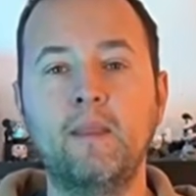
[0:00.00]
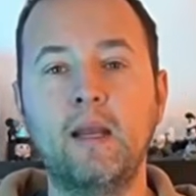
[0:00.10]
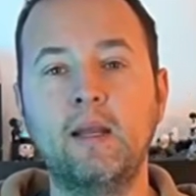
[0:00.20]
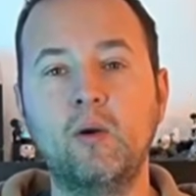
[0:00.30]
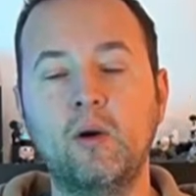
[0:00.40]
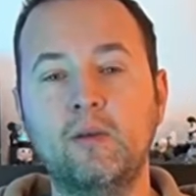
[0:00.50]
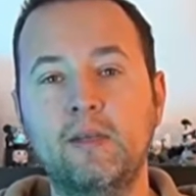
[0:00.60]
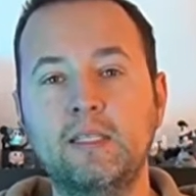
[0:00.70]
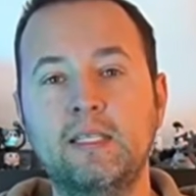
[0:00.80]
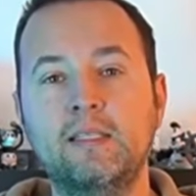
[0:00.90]
And all of
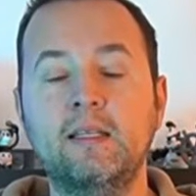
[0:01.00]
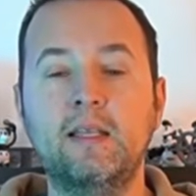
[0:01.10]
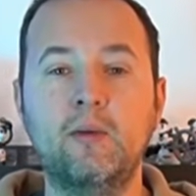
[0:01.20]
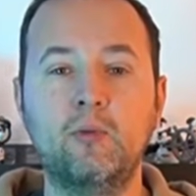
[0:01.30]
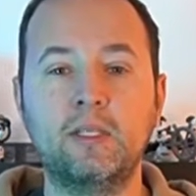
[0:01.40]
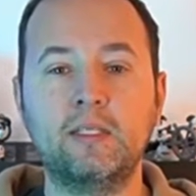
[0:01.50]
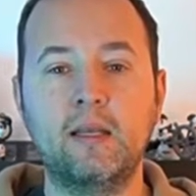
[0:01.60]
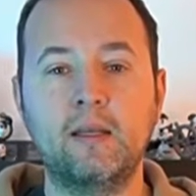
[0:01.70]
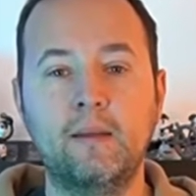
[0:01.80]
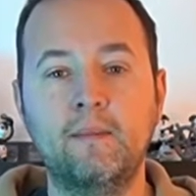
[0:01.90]
this, as I said,
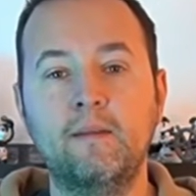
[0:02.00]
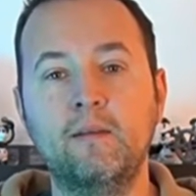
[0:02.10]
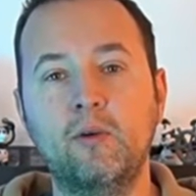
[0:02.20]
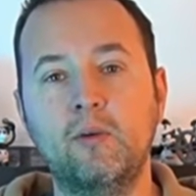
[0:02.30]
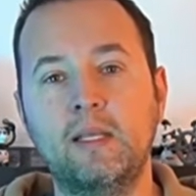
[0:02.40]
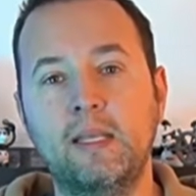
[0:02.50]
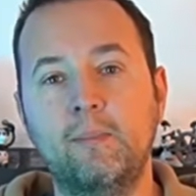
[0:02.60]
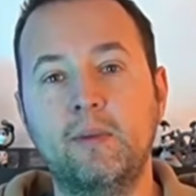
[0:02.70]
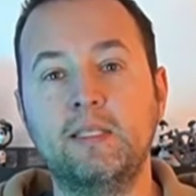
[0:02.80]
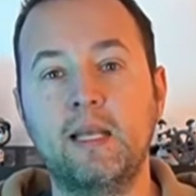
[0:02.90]
so in
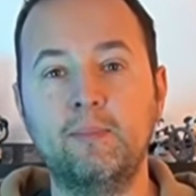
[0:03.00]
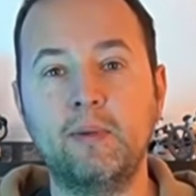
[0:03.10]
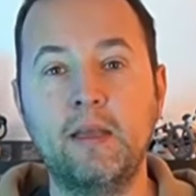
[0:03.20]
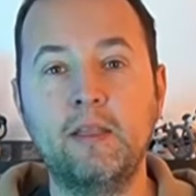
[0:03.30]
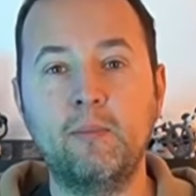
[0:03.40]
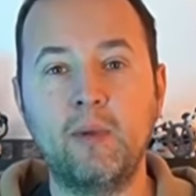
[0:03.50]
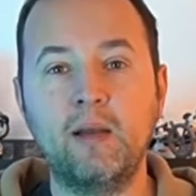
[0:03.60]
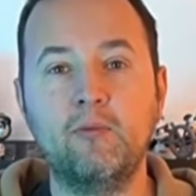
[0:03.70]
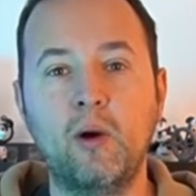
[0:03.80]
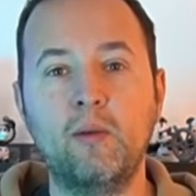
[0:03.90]
numbers, that means we
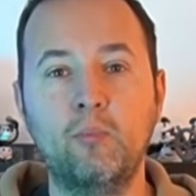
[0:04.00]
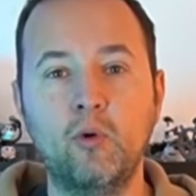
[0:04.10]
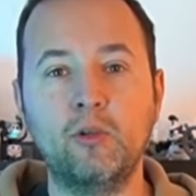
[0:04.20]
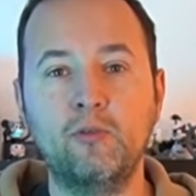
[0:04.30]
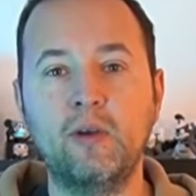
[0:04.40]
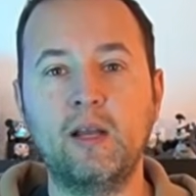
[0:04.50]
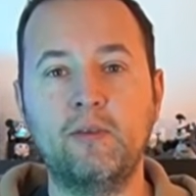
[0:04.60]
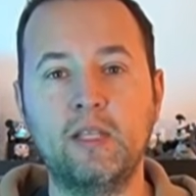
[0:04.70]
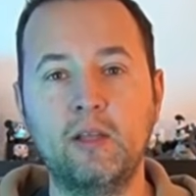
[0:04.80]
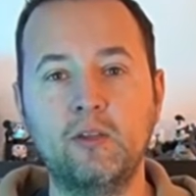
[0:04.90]
have
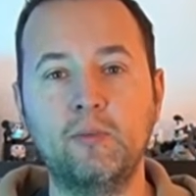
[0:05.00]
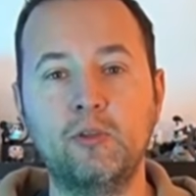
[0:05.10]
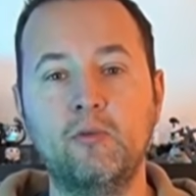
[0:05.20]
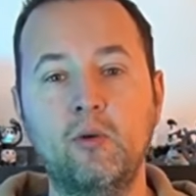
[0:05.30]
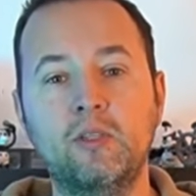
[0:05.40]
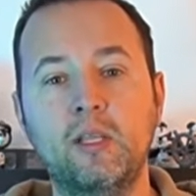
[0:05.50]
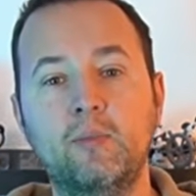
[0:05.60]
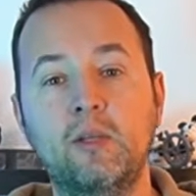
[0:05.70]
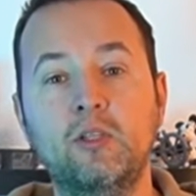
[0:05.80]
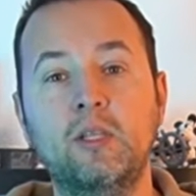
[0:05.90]
1.5 kilograms of contact
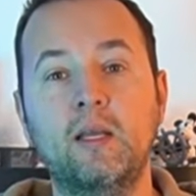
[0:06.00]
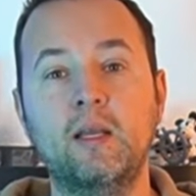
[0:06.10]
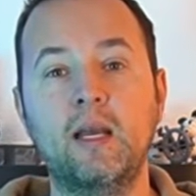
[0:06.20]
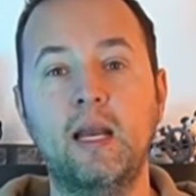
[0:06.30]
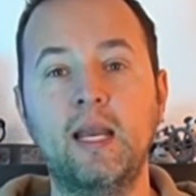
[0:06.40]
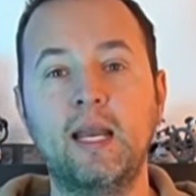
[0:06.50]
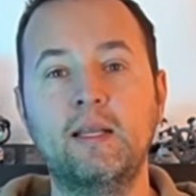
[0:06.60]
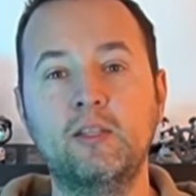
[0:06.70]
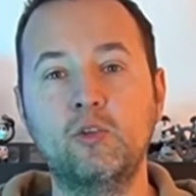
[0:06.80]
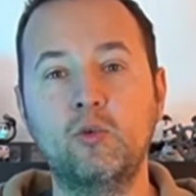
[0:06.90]
pressure here
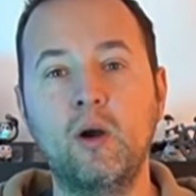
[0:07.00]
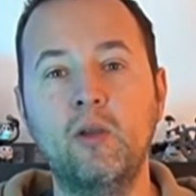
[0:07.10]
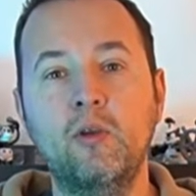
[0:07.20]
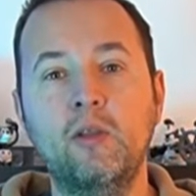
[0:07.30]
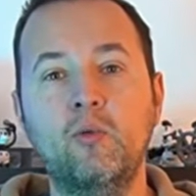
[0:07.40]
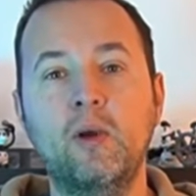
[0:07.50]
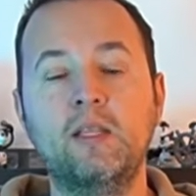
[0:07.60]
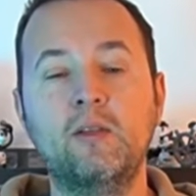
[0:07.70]
and 220